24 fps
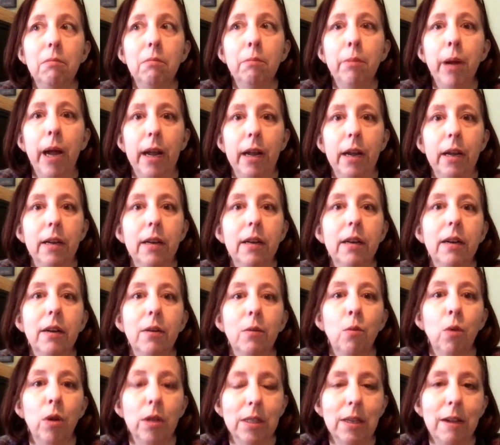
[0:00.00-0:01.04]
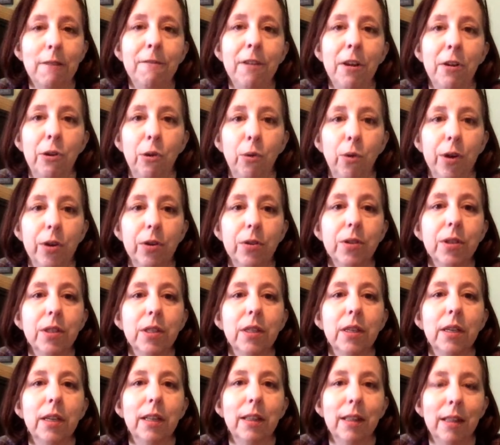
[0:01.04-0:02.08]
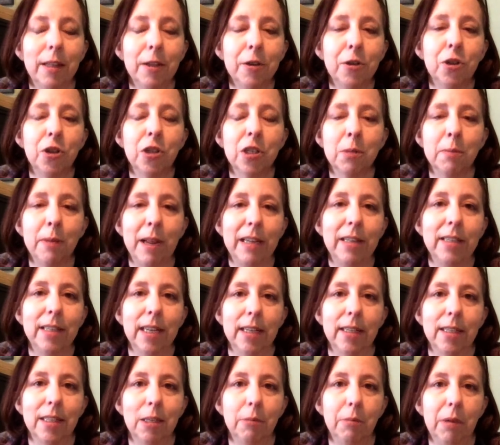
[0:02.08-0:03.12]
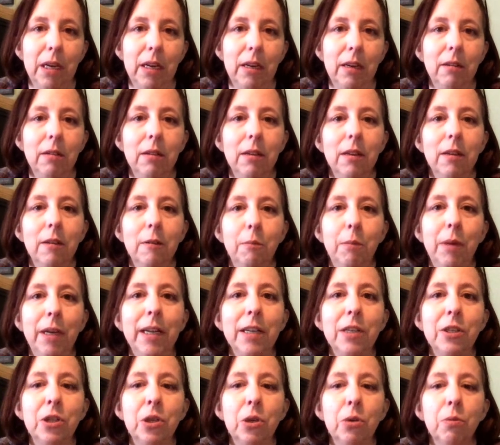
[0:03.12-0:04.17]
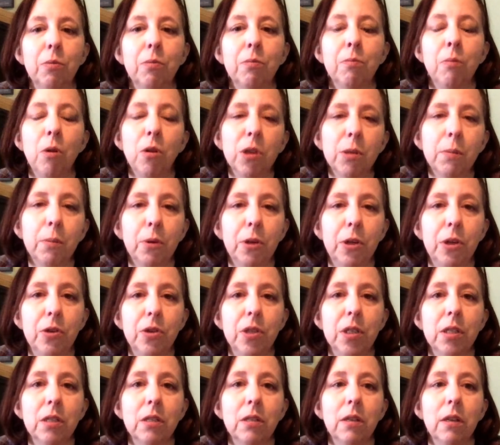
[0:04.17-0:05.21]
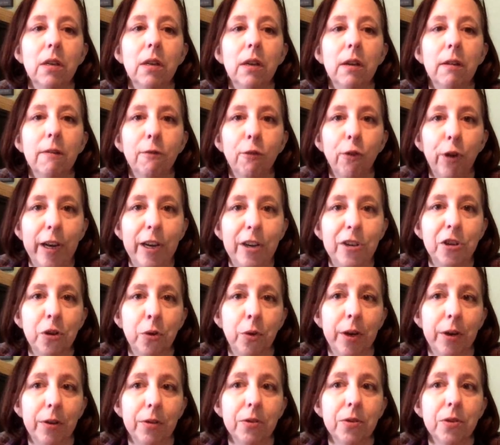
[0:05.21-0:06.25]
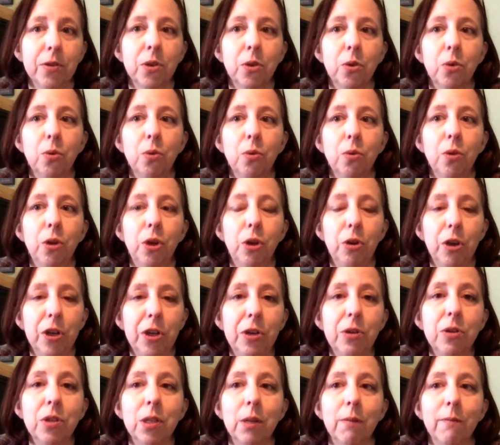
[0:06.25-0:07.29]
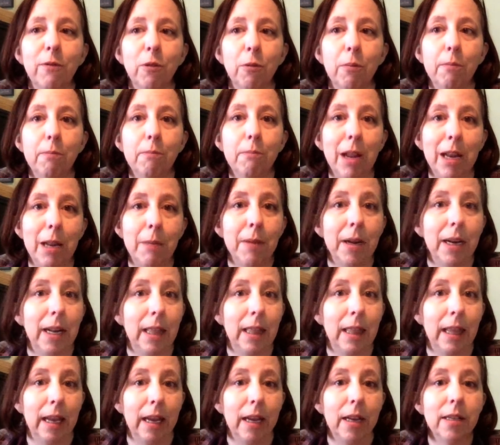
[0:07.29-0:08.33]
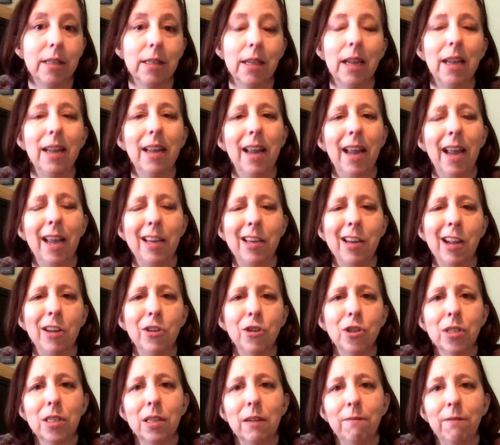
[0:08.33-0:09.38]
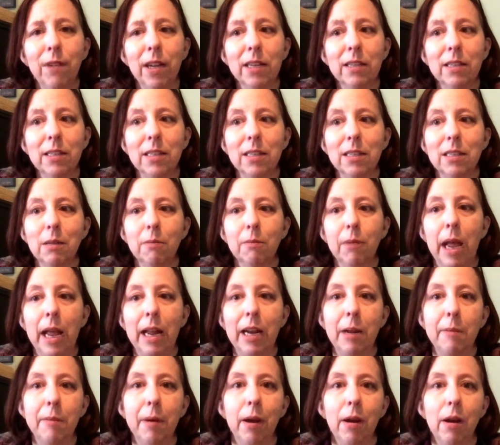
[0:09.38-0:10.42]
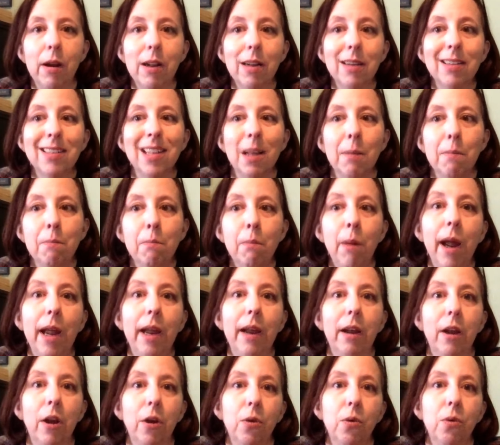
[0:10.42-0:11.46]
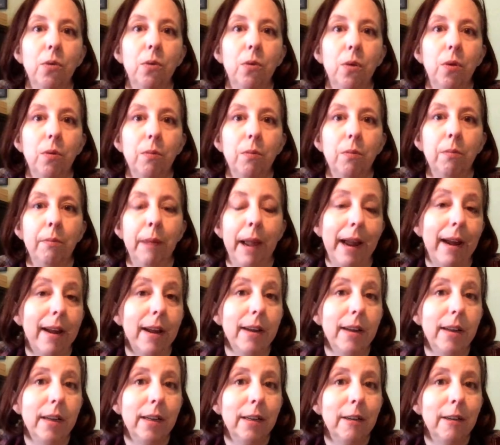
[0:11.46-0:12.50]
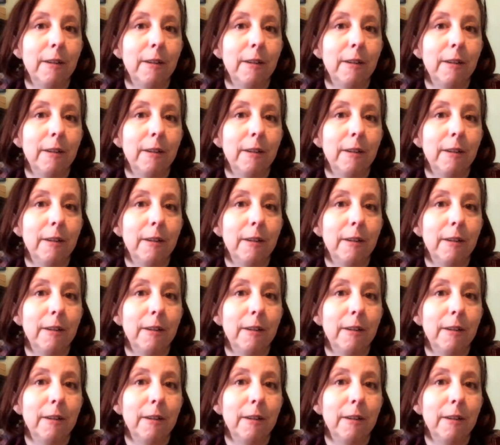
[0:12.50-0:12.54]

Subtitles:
But once I found oils, this just made sense to me, because there are multiple uses for each oil. So you can use them for many, many things, and not just invest in some antibiotics that might go bad.